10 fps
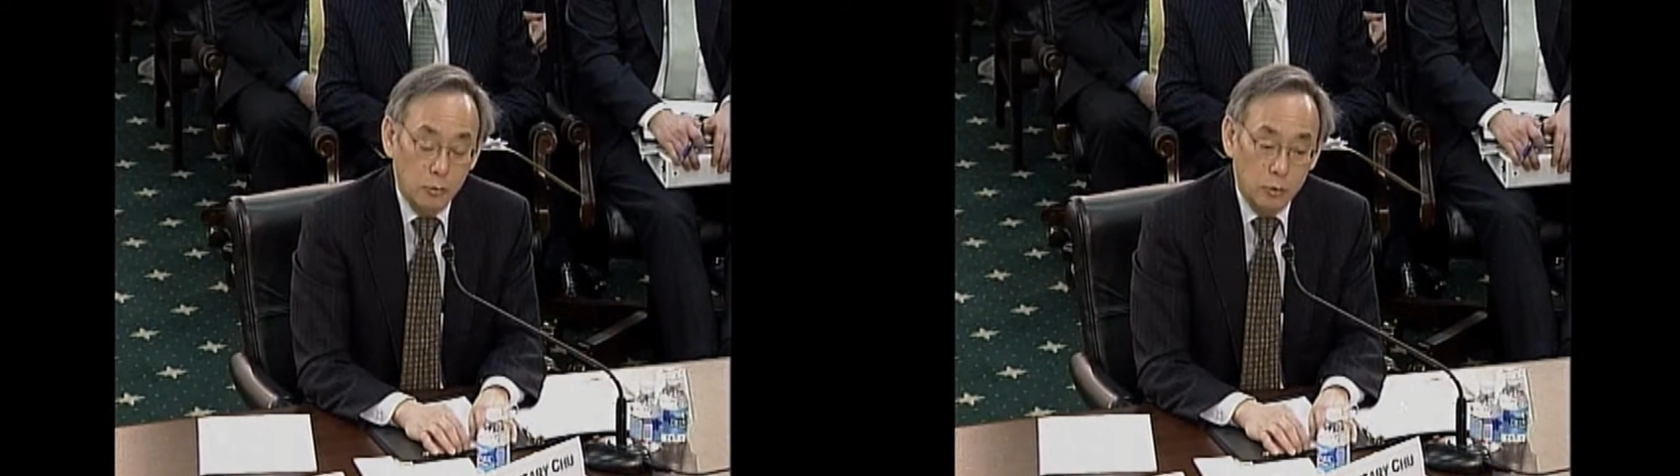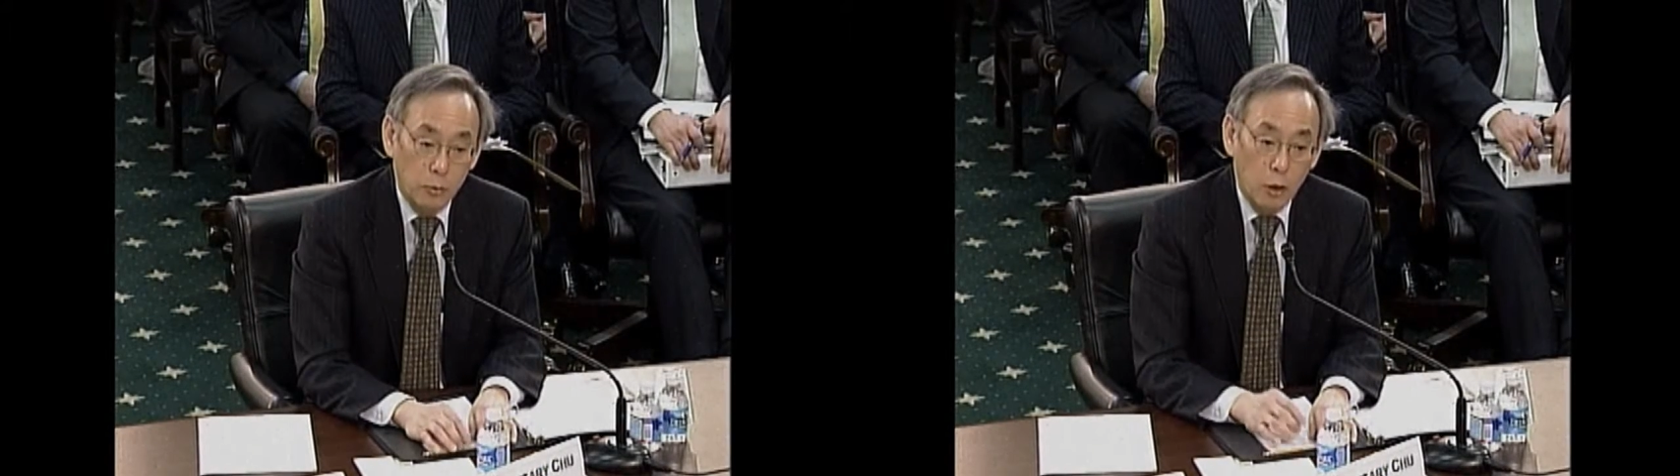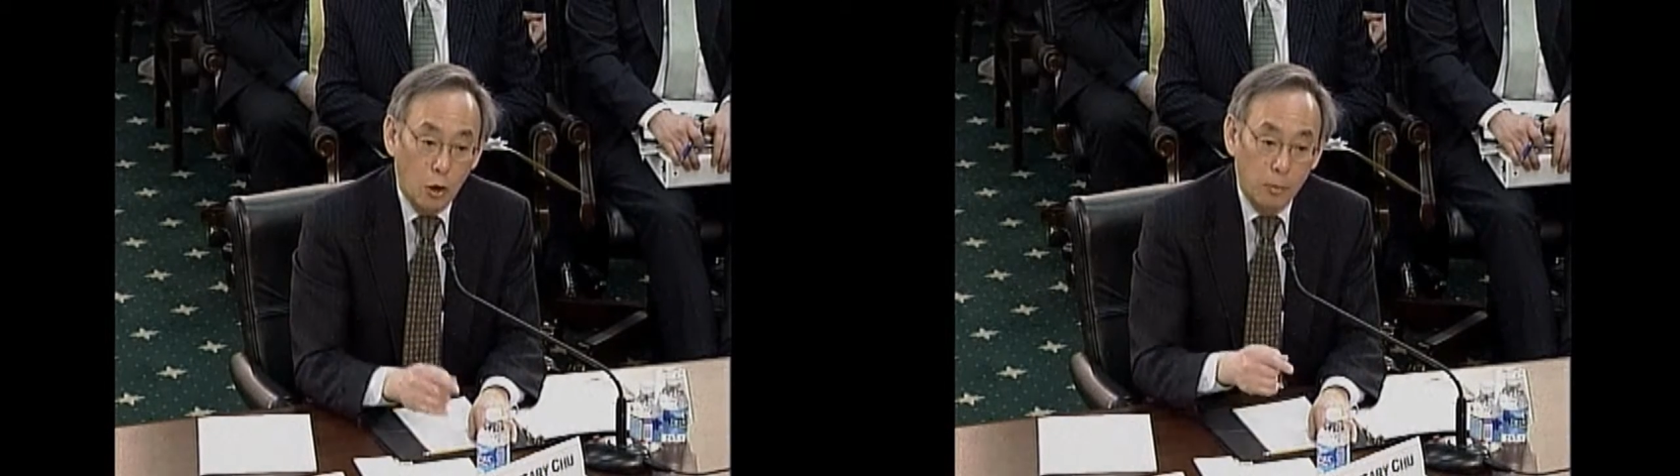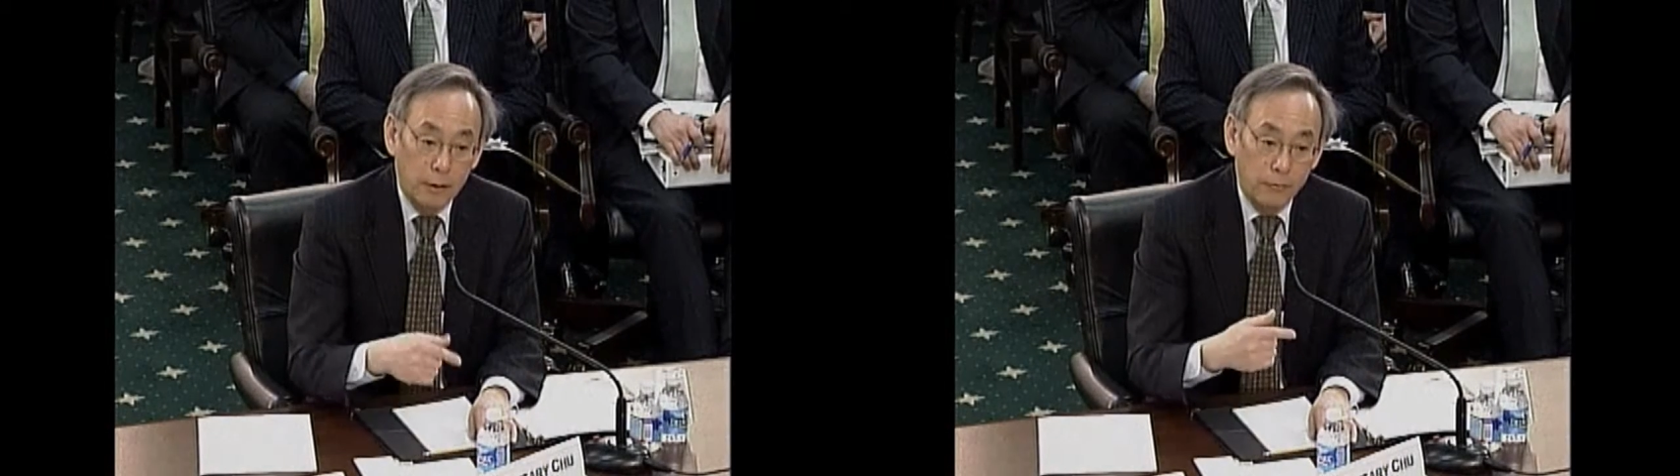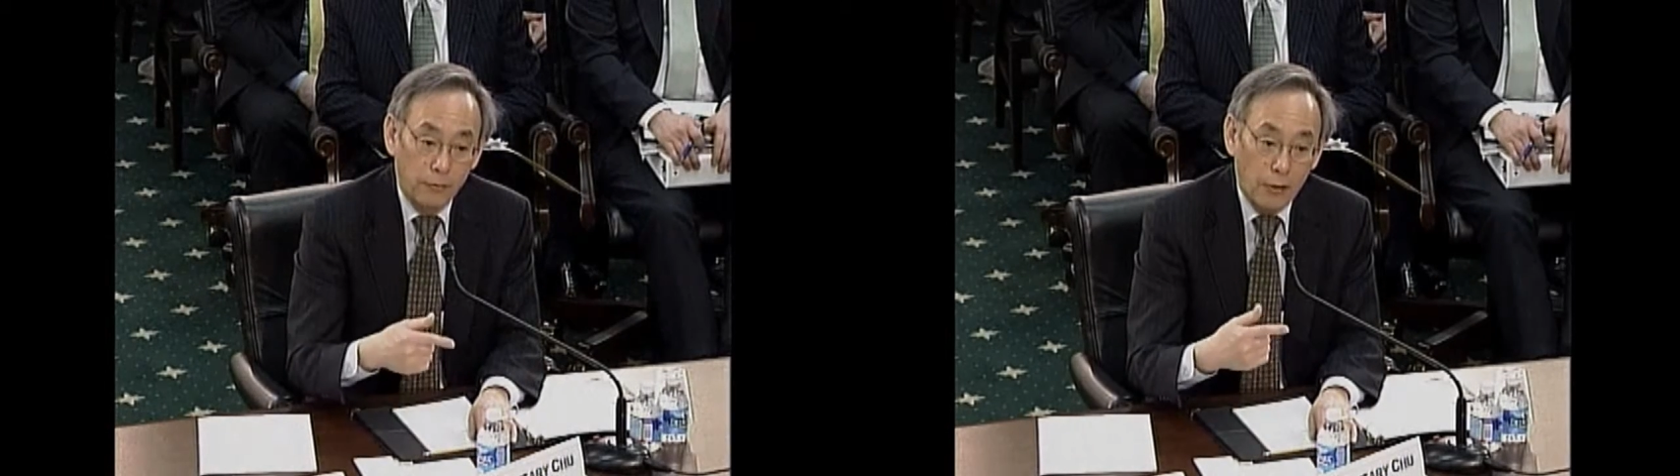which we hope
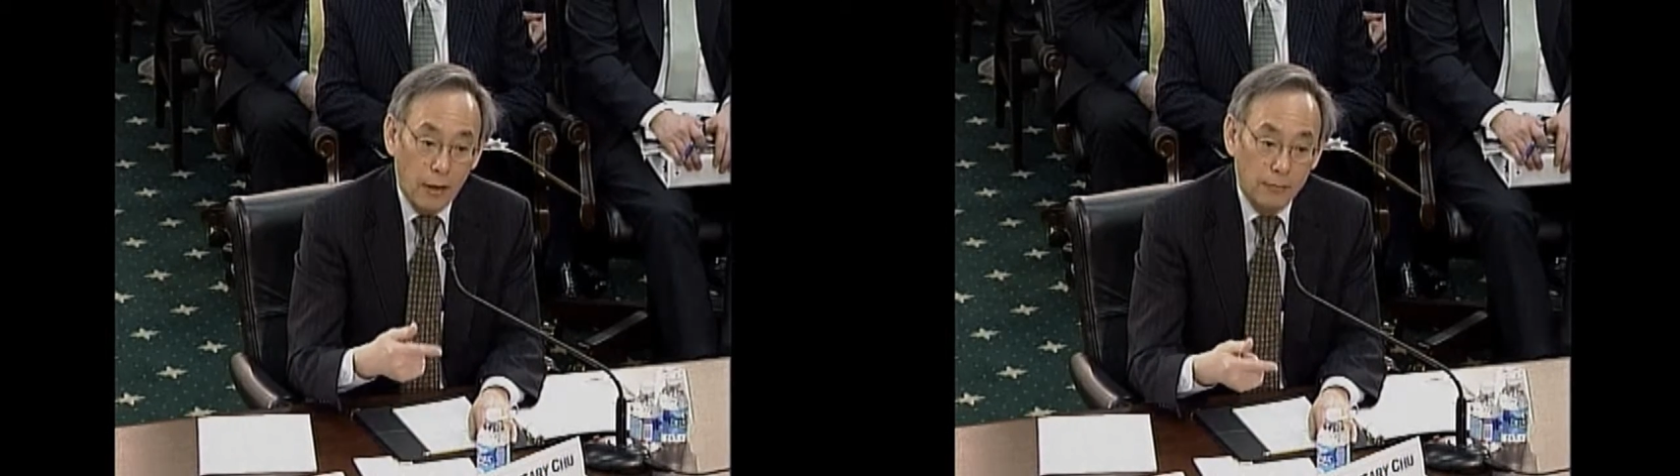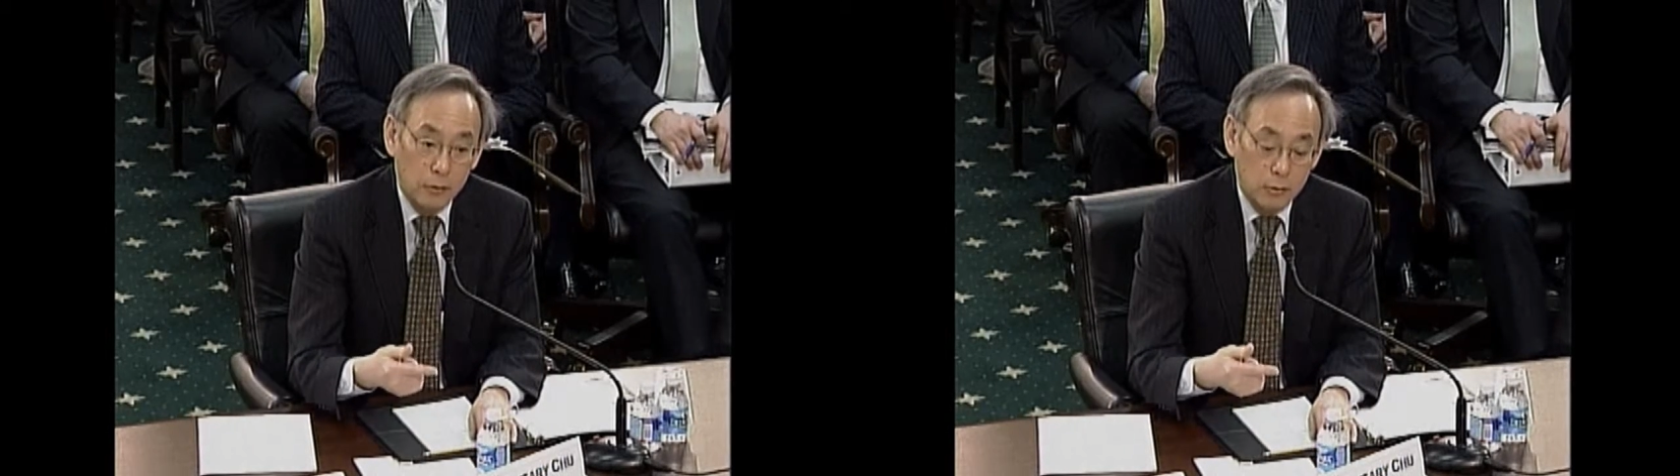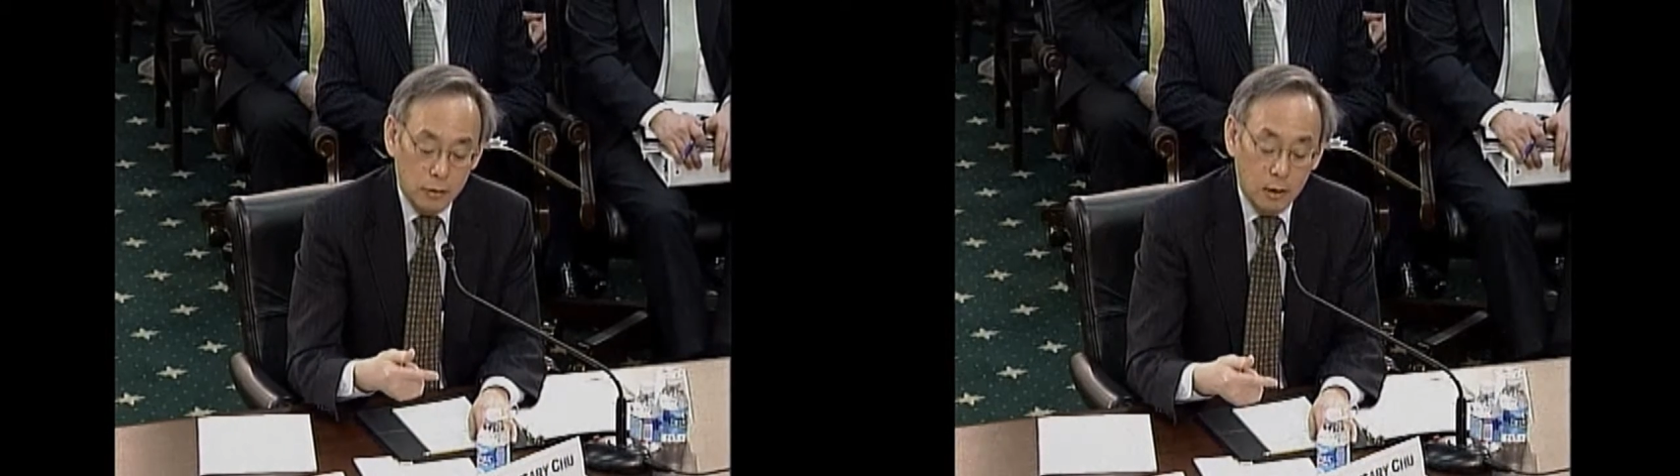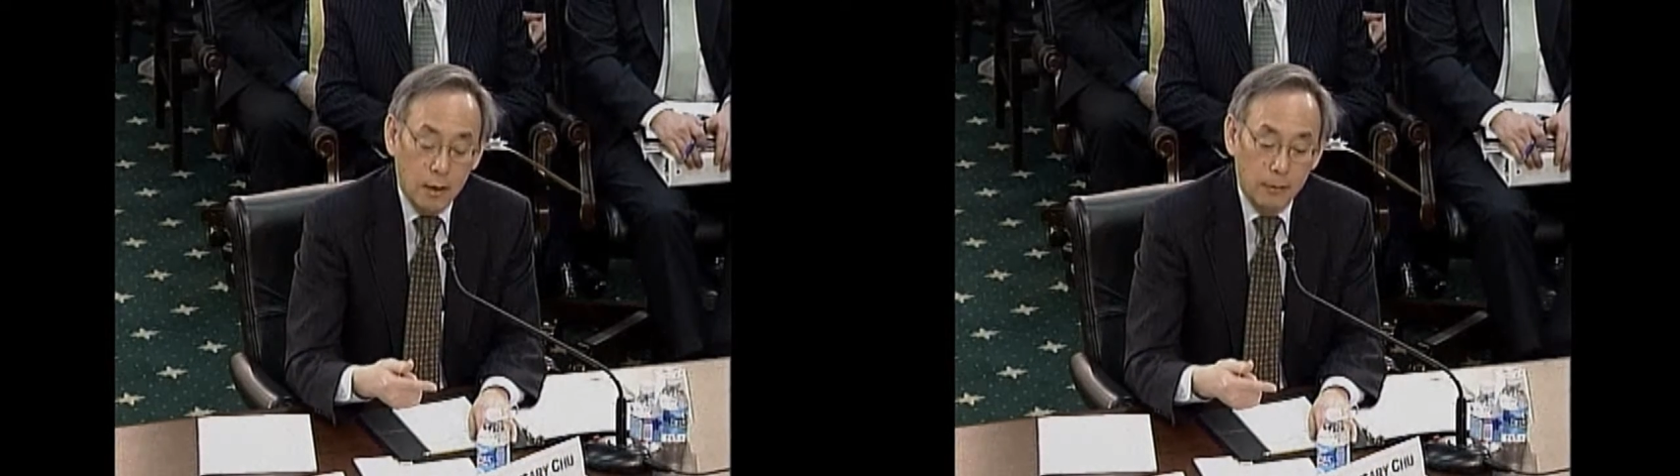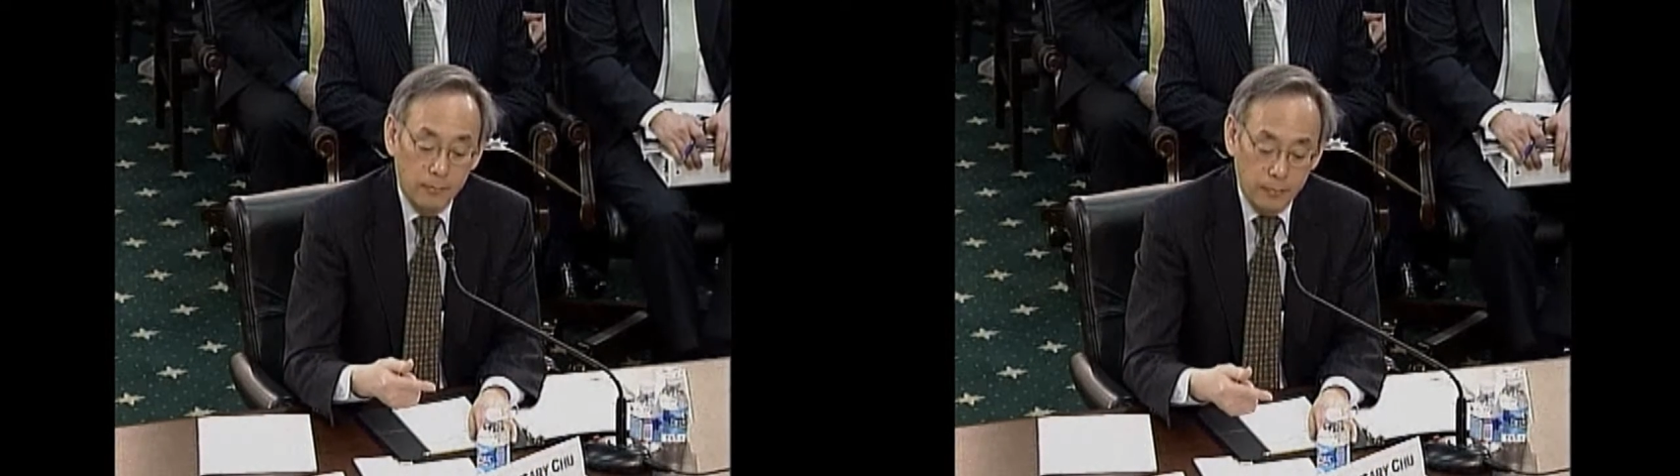in 5 years'
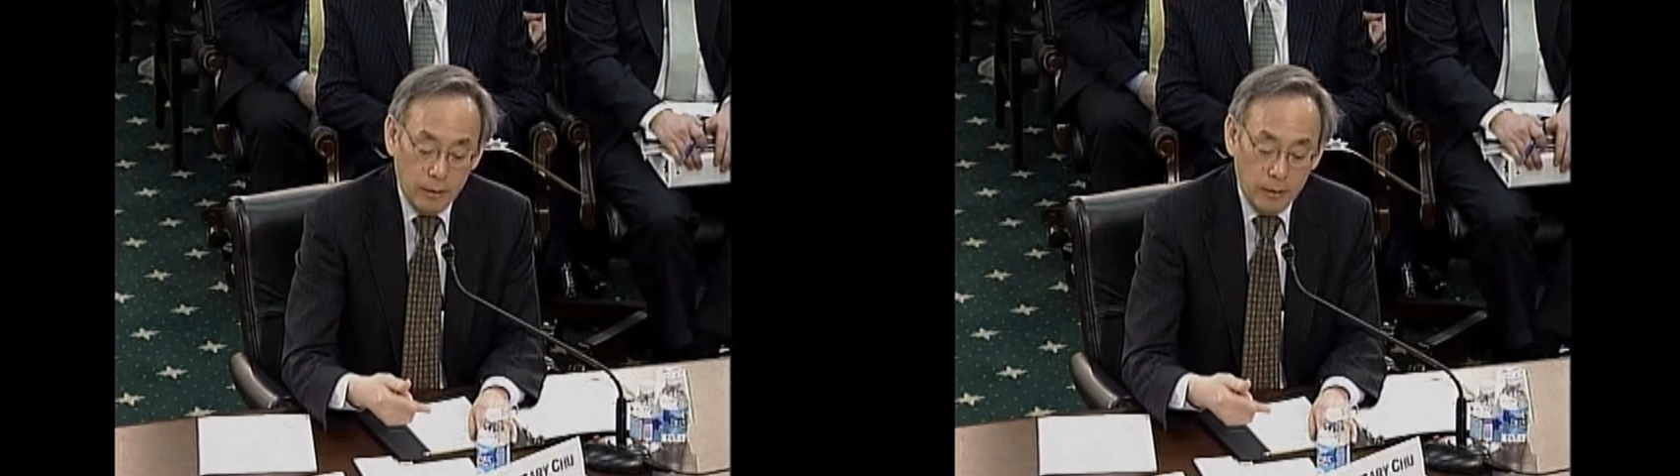time,